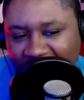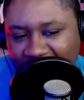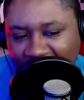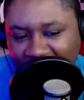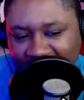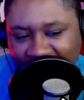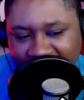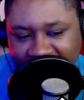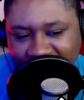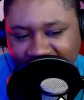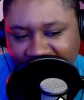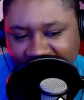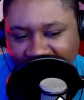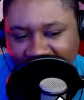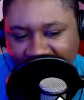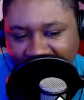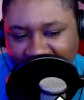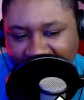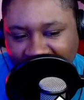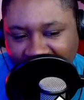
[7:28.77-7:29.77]
I use her a
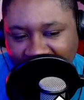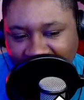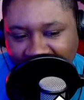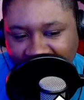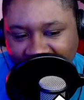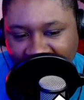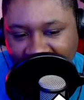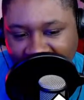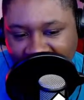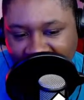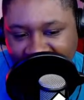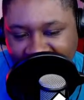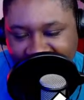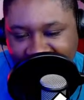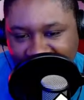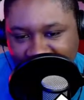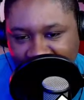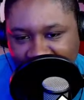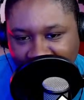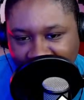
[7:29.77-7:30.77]
lot for
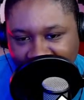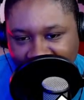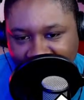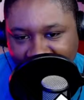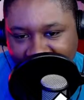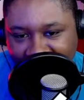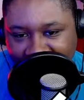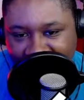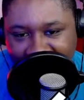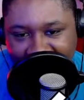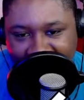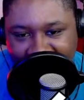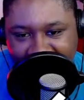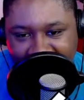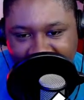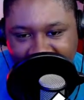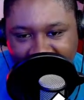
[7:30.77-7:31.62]
TOA and